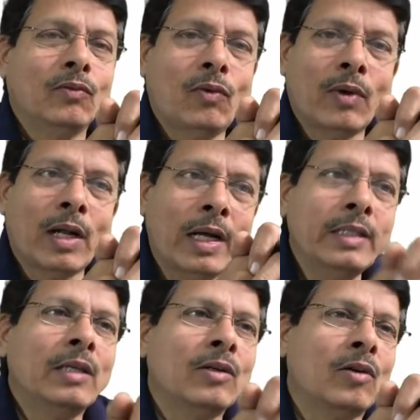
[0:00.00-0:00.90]
For
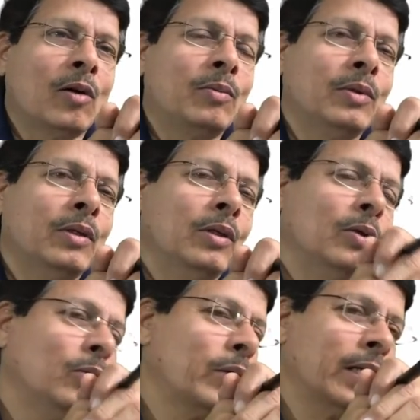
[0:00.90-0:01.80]
IR drop,
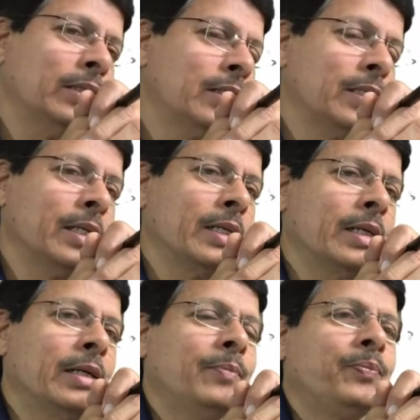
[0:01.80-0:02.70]
look at the
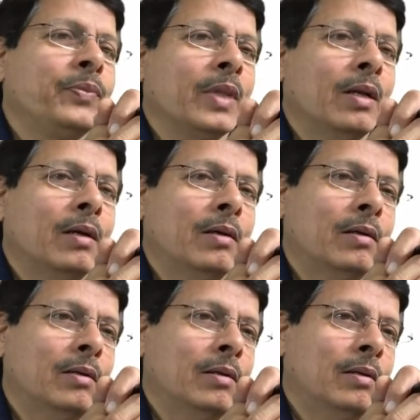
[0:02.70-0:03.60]
circuit,
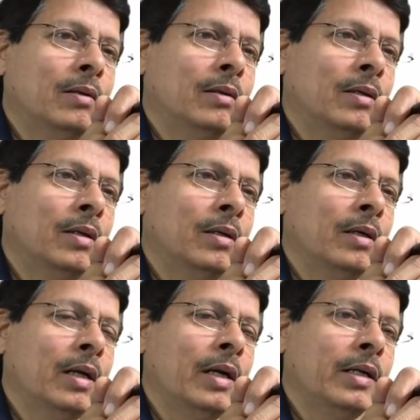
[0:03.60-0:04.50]

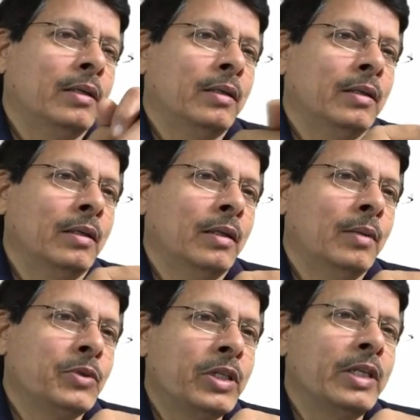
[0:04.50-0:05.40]
and
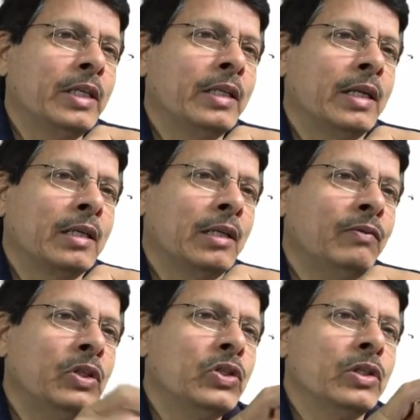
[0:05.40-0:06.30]
I'm stating that
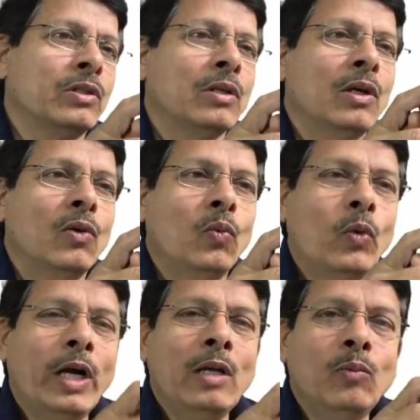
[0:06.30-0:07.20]
convention.
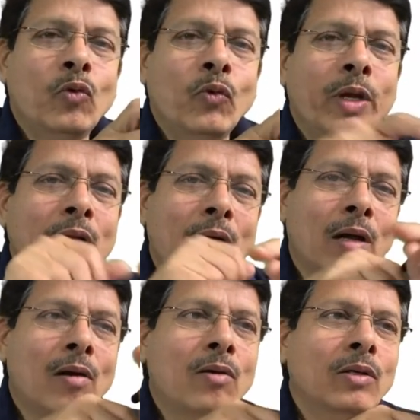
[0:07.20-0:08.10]
While moving
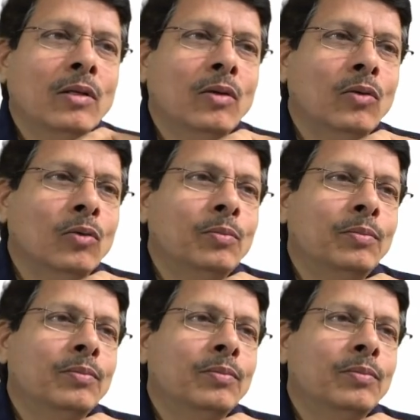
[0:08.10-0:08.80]
around the loop,